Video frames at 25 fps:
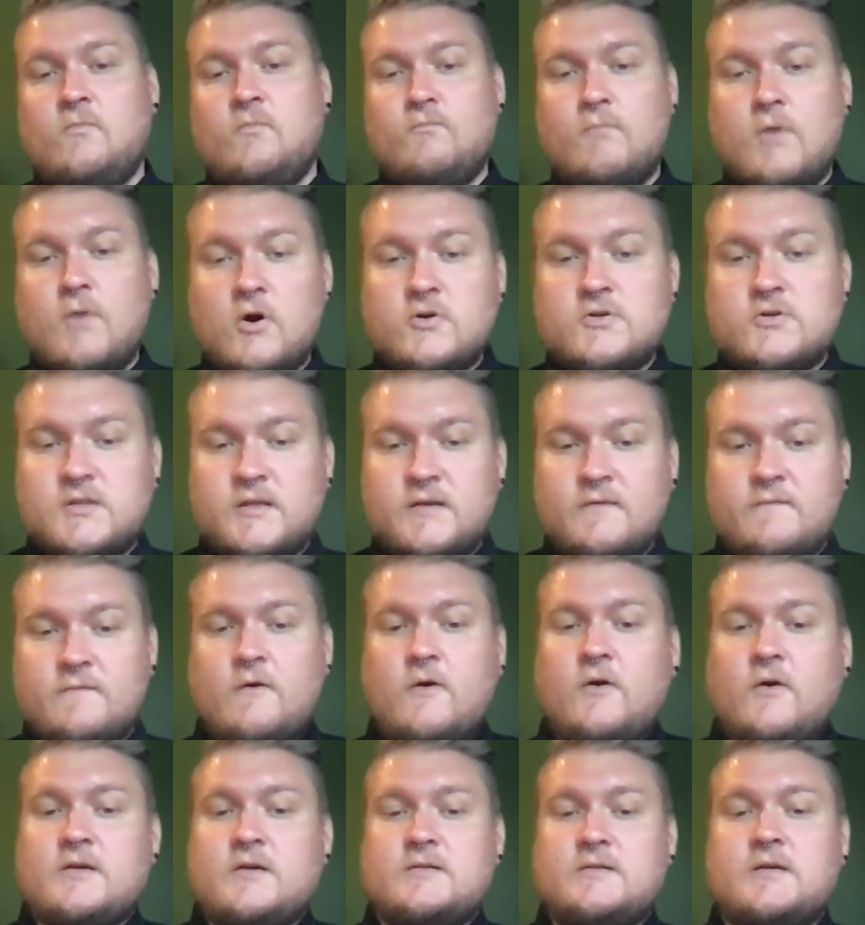mostly
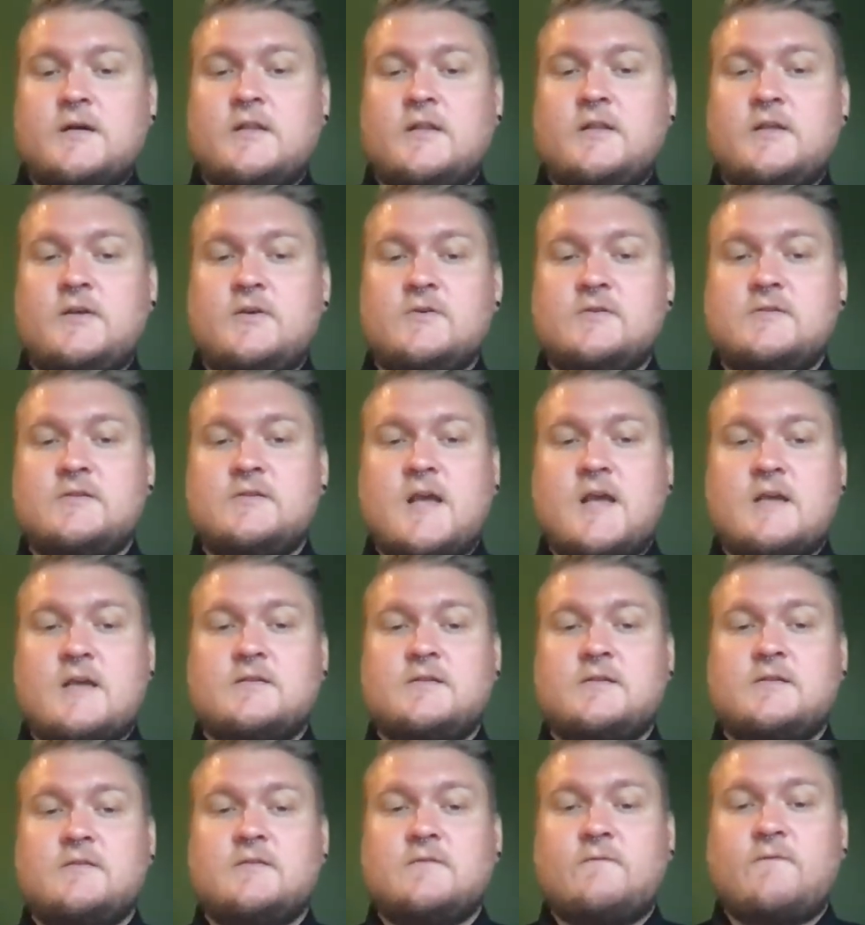focus on the use
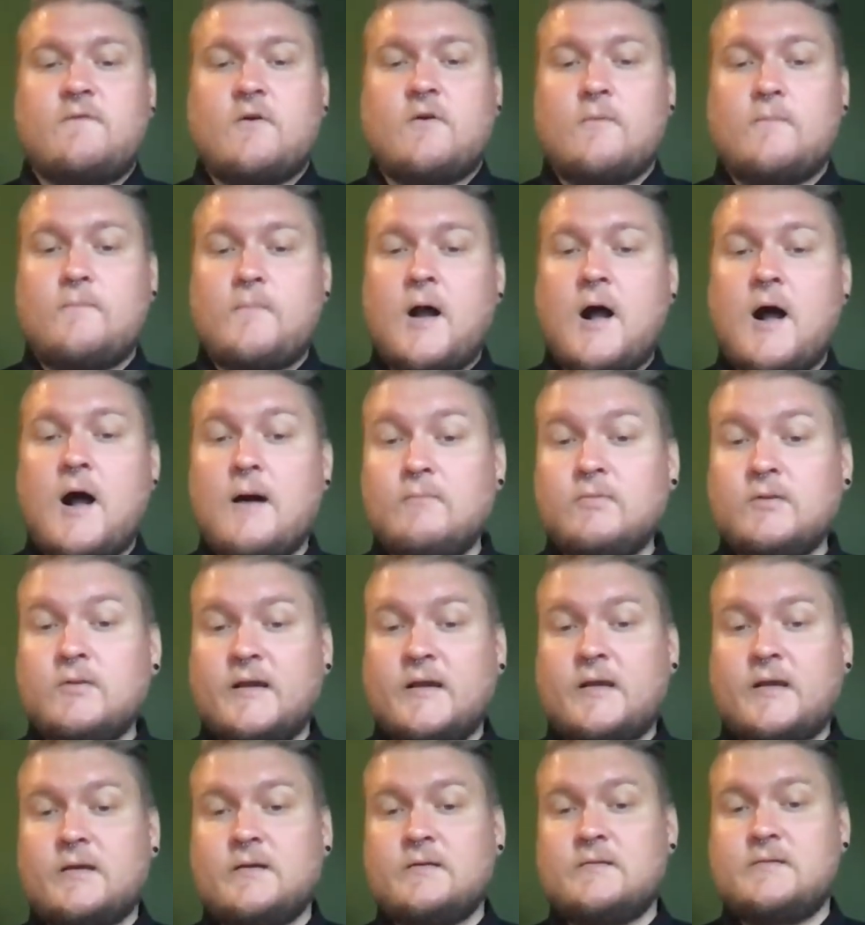cases for
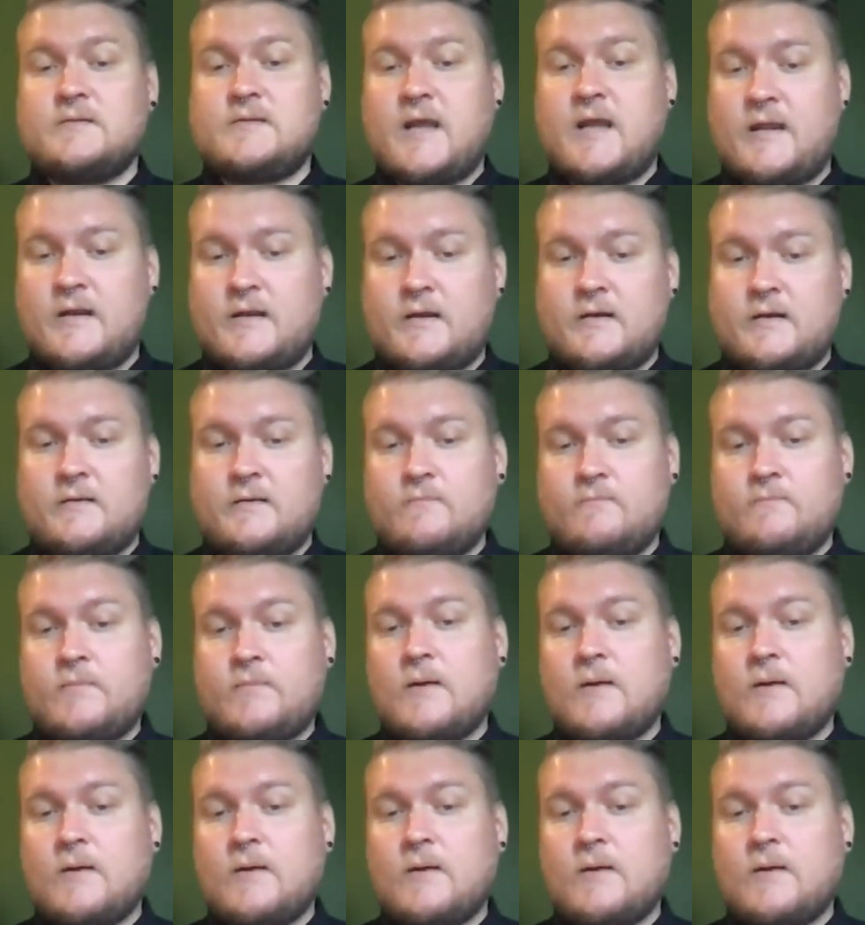public data,